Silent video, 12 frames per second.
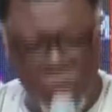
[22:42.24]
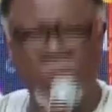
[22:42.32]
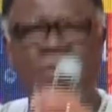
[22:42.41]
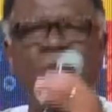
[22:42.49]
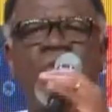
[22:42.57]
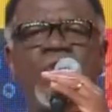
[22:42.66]

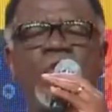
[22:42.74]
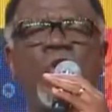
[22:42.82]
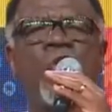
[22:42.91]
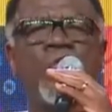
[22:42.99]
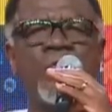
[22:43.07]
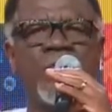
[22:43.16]
Moses
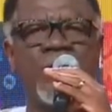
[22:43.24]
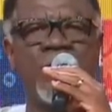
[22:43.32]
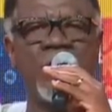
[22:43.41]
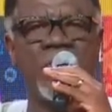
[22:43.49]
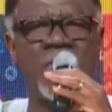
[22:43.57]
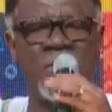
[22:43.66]

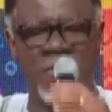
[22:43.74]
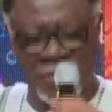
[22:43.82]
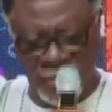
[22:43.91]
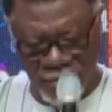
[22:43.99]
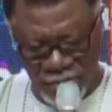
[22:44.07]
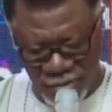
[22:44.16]
chose
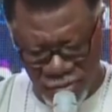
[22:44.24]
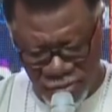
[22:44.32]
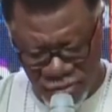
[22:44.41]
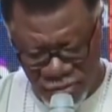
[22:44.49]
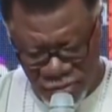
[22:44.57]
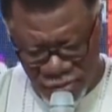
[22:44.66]

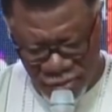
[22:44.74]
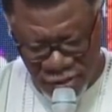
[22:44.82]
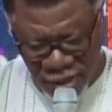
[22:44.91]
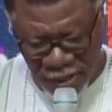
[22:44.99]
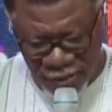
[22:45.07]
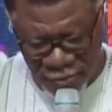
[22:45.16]

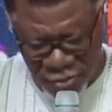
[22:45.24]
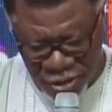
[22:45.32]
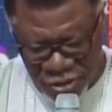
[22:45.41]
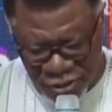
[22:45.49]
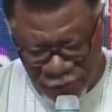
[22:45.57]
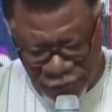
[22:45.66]

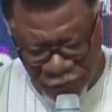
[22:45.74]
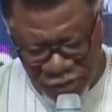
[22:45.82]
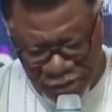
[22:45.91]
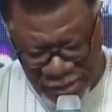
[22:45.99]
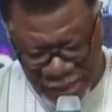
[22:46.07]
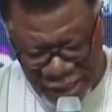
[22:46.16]
God's mission
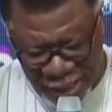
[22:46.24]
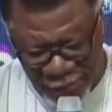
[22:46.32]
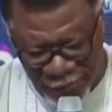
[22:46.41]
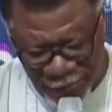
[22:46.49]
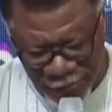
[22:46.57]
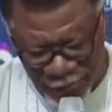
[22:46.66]
for his
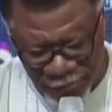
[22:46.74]
life.